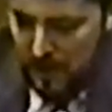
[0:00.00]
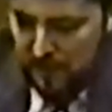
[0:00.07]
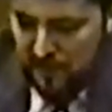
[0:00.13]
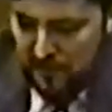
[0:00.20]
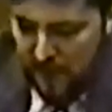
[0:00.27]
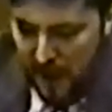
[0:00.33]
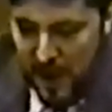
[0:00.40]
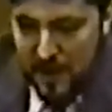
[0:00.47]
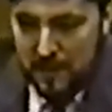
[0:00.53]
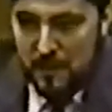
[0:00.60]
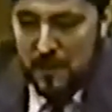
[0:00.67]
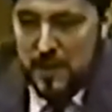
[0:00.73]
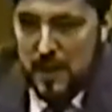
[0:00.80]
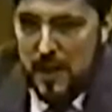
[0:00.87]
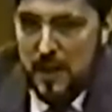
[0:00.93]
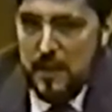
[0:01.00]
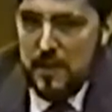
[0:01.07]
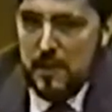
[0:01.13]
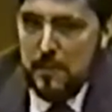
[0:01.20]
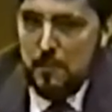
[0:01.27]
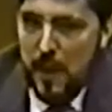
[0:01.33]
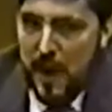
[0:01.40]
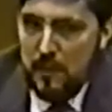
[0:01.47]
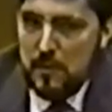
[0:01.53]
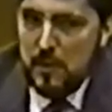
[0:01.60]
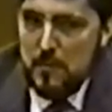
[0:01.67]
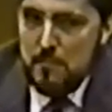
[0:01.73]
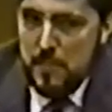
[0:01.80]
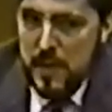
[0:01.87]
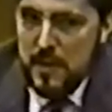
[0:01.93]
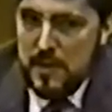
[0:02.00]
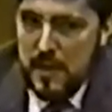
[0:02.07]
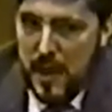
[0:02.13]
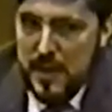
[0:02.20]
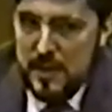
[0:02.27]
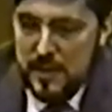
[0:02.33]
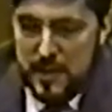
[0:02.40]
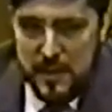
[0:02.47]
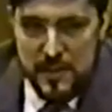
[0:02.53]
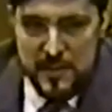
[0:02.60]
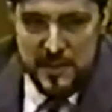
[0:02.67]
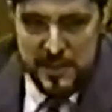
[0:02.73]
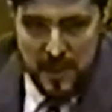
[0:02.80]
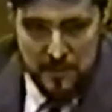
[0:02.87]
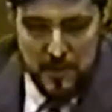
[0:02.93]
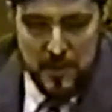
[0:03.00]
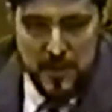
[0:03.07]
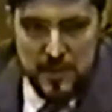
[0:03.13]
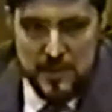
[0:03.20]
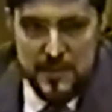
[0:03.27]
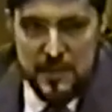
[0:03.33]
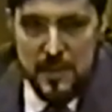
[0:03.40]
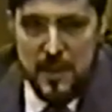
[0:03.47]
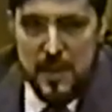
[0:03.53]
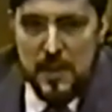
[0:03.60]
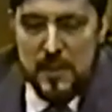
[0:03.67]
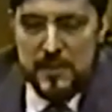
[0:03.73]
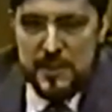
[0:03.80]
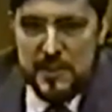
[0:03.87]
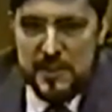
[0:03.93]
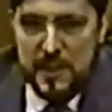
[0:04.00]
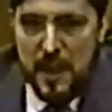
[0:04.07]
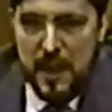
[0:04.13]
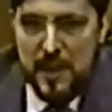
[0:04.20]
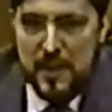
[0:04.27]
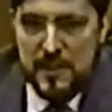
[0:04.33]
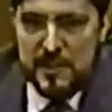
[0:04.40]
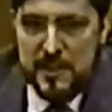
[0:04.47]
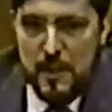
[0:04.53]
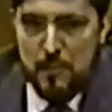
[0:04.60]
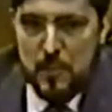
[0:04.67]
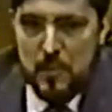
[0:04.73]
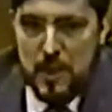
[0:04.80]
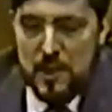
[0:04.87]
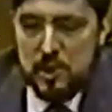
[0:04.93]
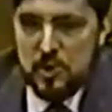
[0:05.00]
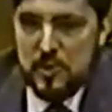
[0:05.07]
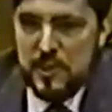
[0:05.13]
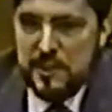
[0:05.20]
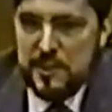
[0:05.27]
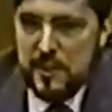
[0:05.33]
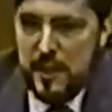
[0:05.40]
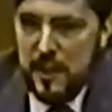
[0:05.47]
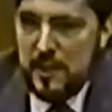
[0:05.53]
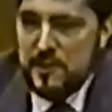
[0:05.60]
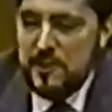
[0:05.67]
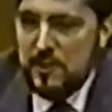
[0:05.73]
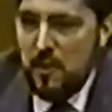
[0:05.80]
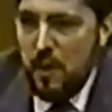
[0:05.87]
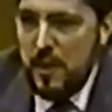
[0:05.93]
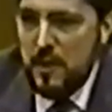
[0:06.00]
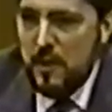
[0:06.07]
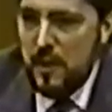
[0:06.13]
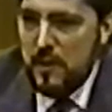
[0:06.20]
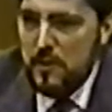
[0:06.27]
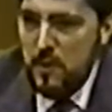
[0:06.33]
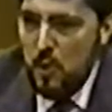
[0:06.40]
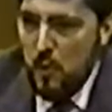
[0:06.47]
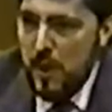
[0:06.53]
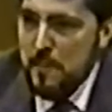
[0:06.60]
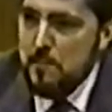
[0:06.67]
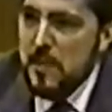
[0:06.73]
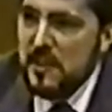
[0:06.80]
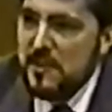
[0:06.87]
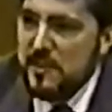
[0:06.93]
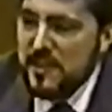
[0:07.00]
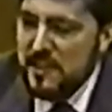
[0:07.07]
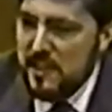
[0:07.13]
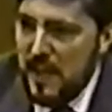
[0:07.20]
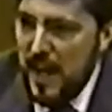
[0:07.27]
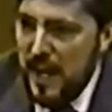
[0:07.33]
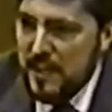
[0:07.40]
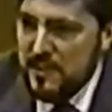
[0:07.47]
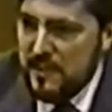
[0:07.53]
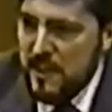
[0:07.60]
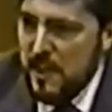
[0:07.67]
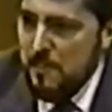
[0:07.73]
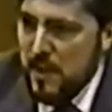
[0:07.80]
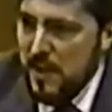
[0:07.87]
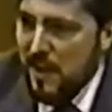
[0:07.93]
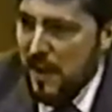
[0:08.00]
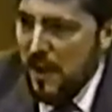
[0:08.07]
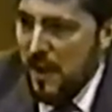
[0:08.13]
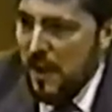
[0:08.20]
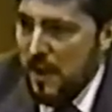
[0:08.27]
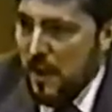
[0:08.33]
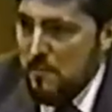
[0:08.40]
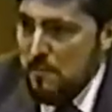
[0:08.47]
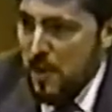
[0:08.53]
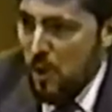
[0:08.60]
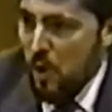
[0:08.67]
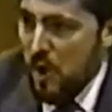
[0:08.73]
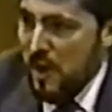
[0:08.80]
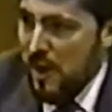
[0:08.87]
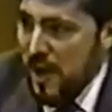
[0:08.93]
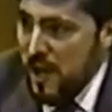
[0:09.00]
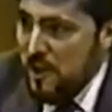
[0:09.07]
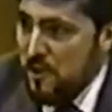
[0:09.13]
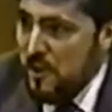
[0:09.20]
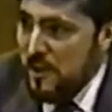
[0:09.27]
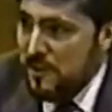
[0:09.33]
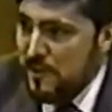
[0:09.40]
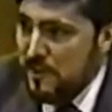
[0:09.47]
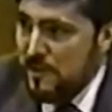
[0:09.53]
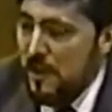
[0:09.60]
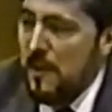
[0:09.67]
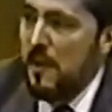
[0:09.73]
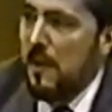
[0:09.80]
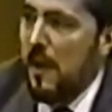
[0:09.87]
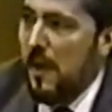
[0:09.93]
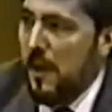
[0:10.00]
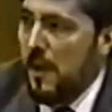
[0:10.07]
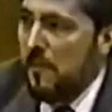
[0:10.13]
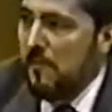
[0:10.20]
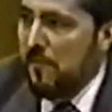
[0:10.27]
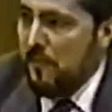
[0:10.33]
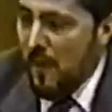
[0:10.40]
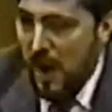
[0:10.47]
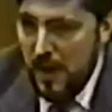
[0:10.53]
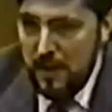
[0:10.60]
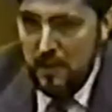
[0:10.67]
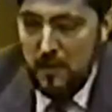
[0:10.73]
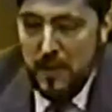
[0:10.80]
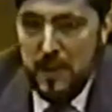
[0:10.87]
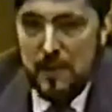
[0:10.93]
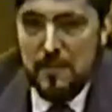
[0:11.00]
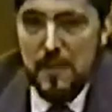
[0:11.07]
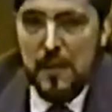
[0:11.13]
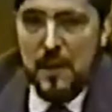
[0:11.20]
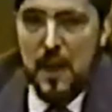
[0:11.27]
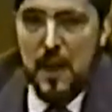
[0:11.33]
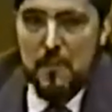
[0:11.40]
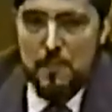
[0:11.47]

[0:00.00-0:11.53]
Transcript: And finally, in the, about the mid-1970s, Society of Separationists, Inc. started doing business as DBA, American Atheists, and then finally,